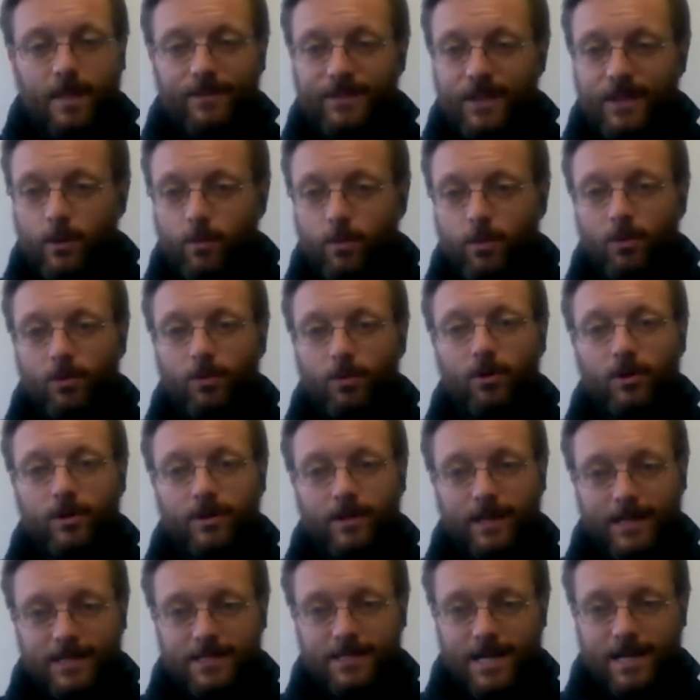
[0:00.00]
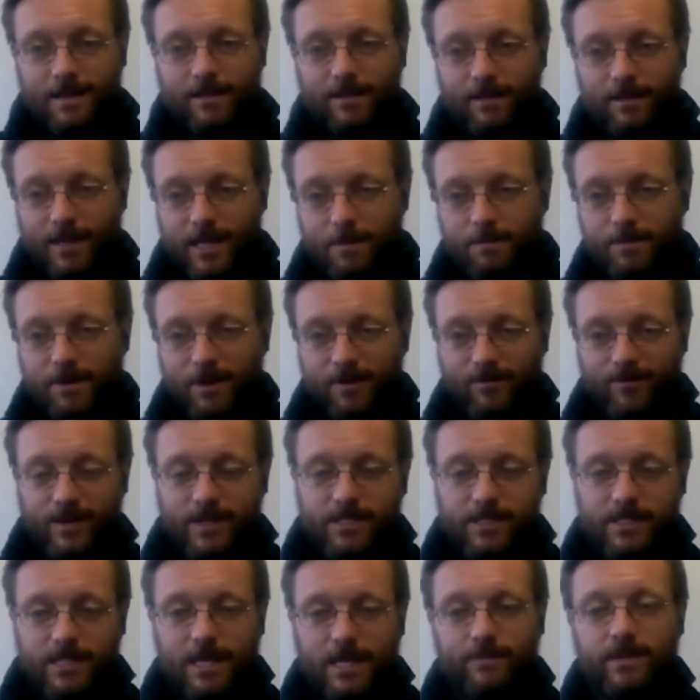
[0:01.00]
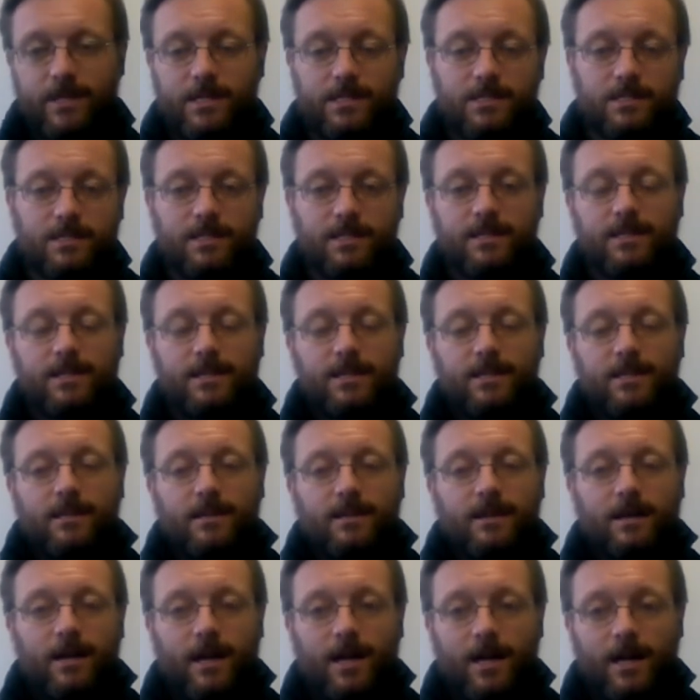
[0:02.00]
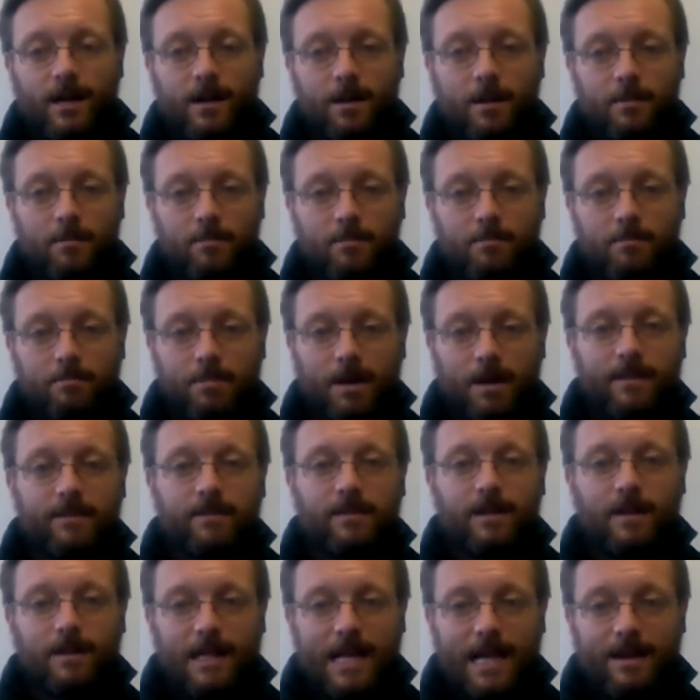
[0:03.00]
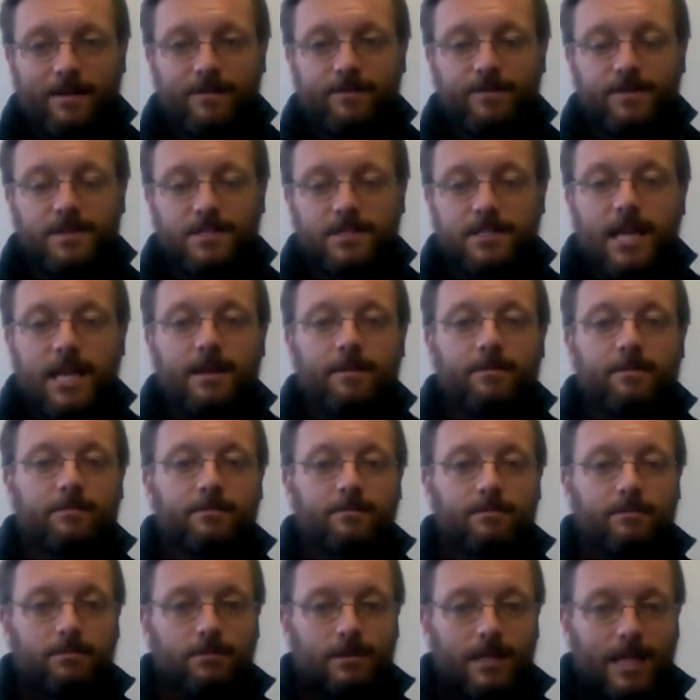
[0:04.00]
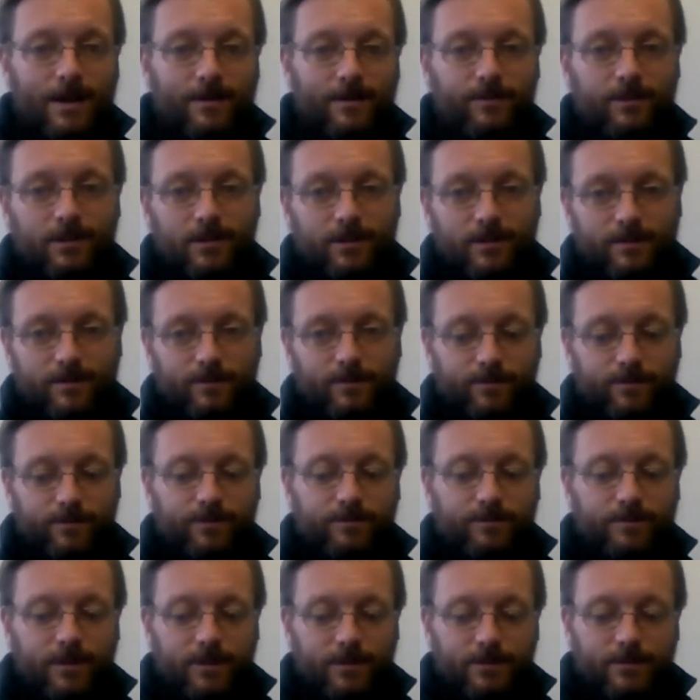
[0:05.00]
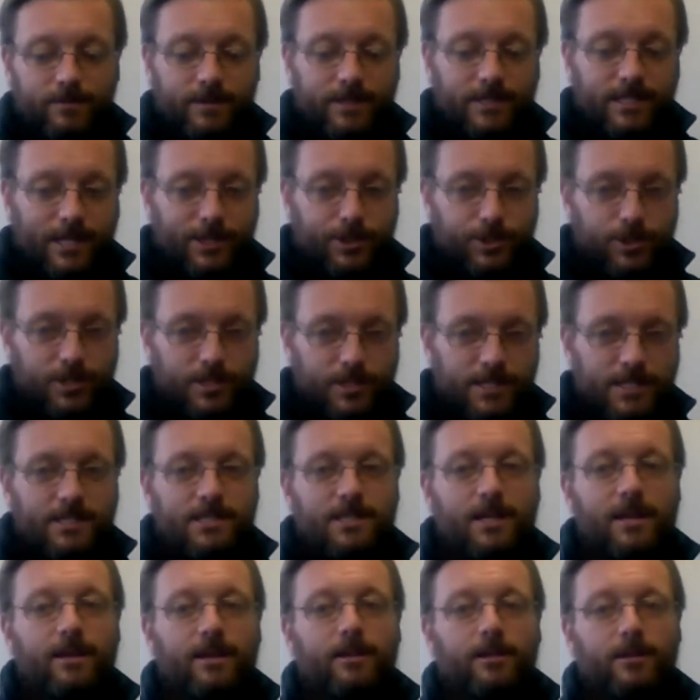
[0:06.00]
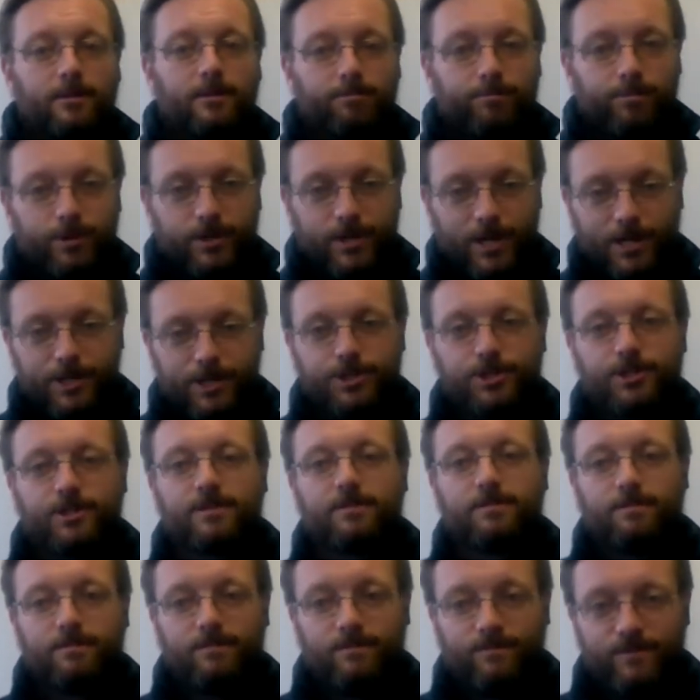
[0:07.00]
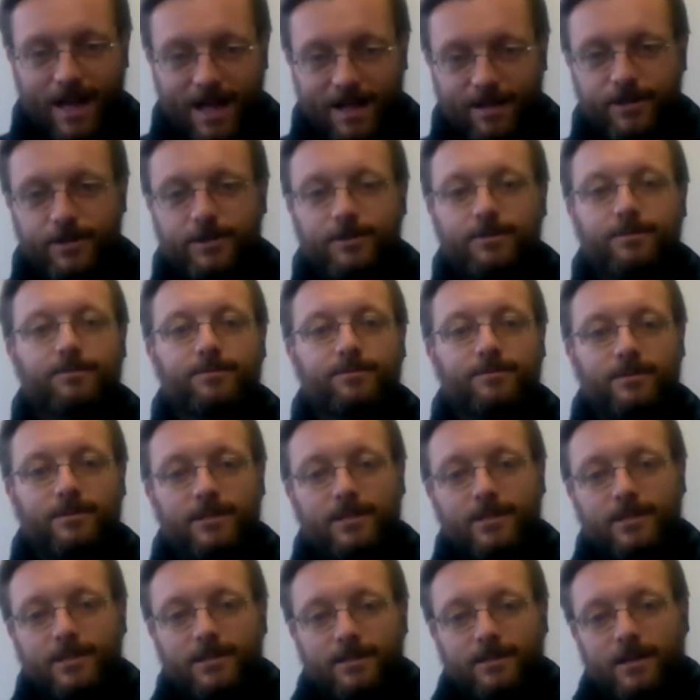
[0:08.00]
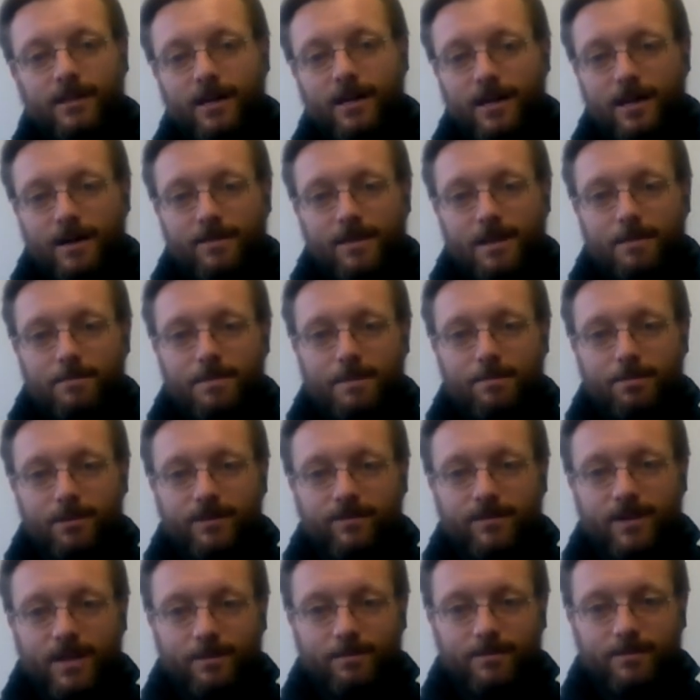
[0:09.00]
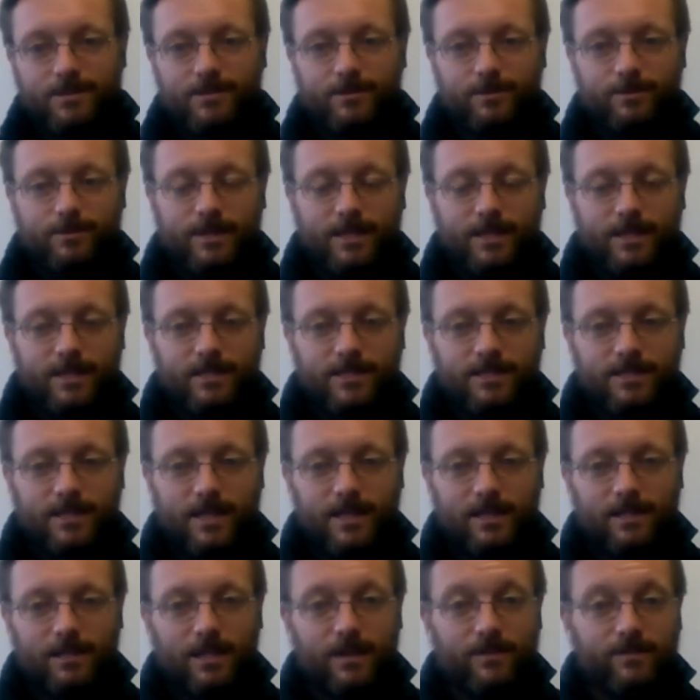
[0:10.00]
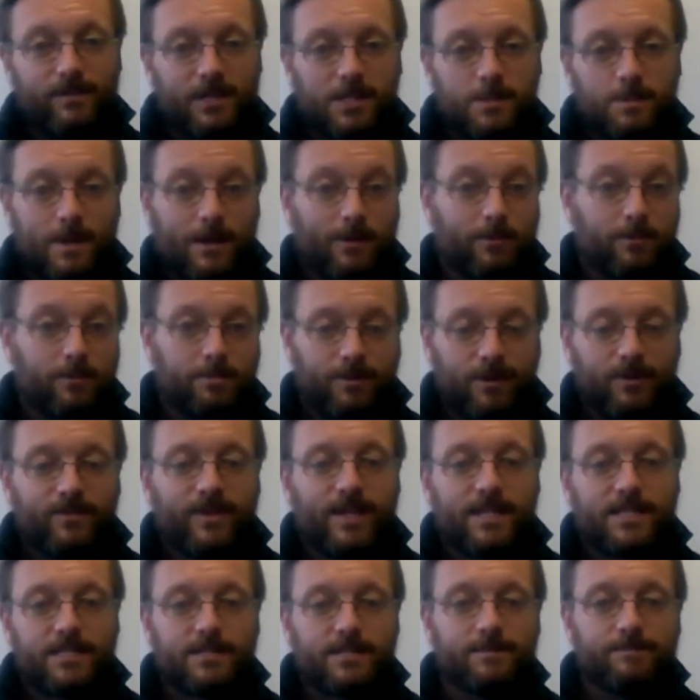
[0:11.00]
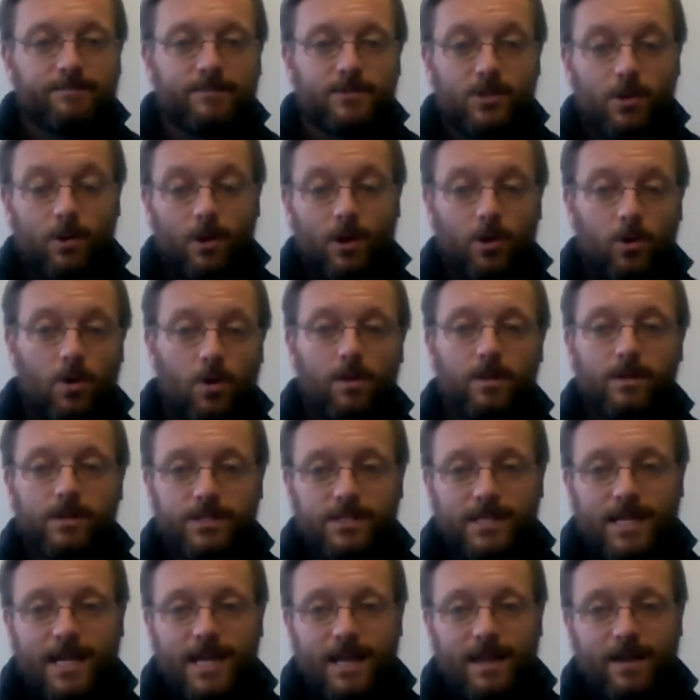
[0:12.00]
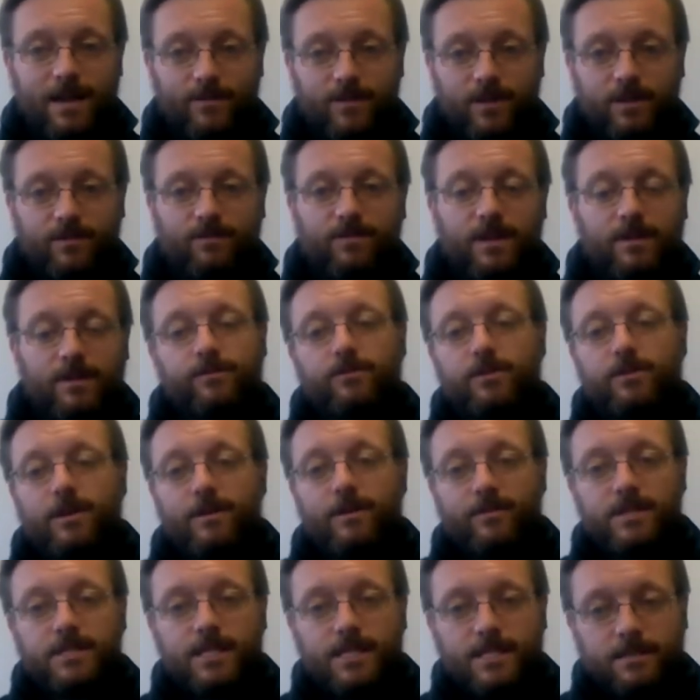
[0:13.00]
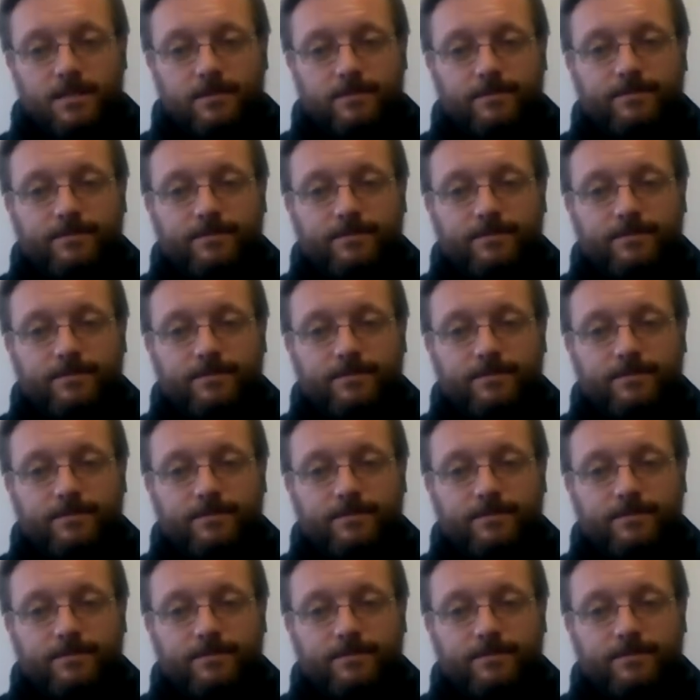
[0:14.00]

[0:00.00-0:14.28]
They won't look exactly like Beer Fest, obviously, but they'll have the same level of attention to detail, production value that people have come to kind of love and expect with Beer Fest. So our goal is to have an event for every season.